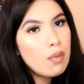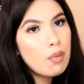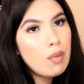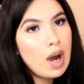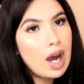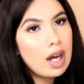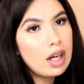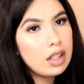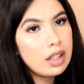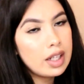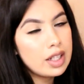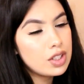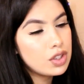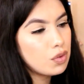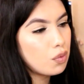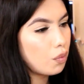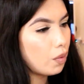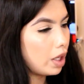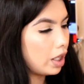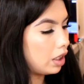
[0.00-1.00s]
a while
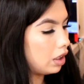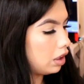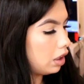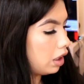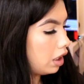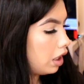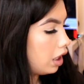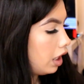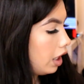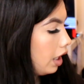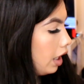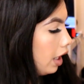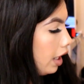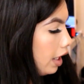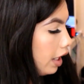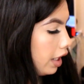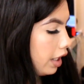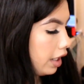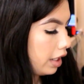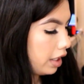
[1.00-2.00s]
as well
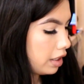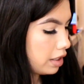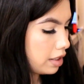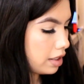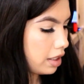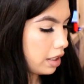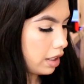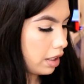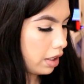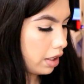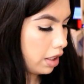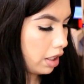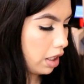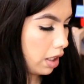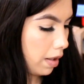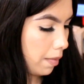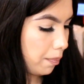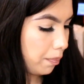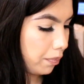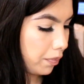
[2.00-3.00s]
is
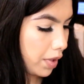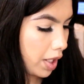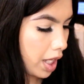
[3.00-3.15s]
the